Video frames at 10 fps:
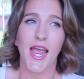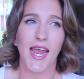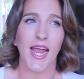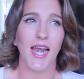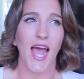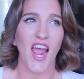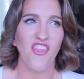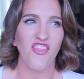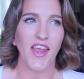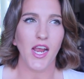And
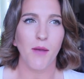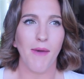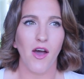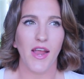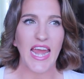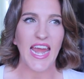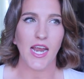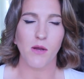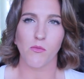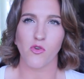I think about
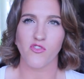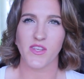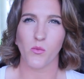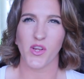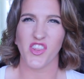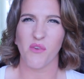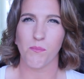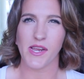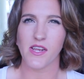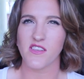animals and when they're
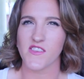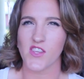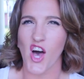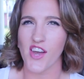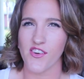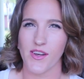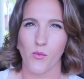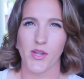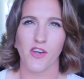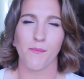being slaughtered
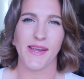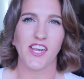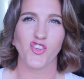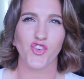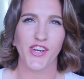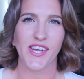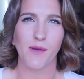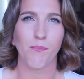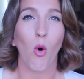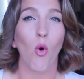and when they're being
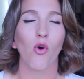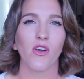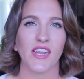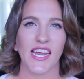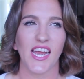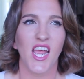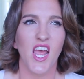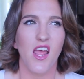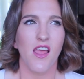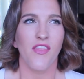treated poorly,
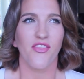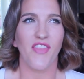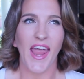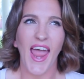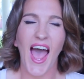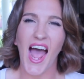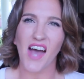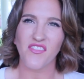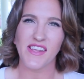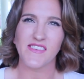they
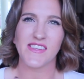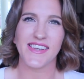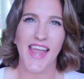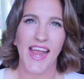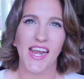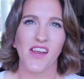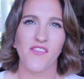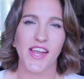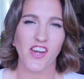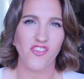have this
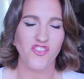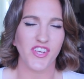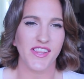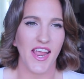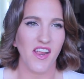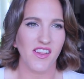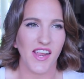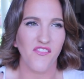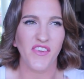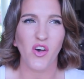negative energy. They,
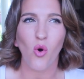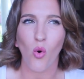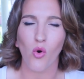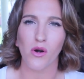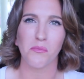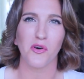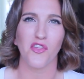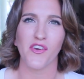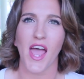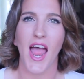they feel horrible,
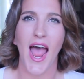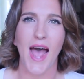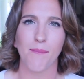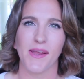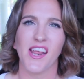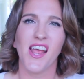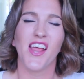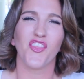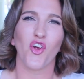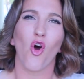they're not happy,
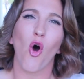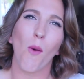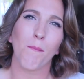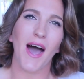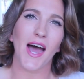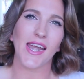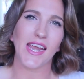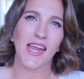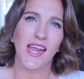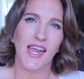their whole body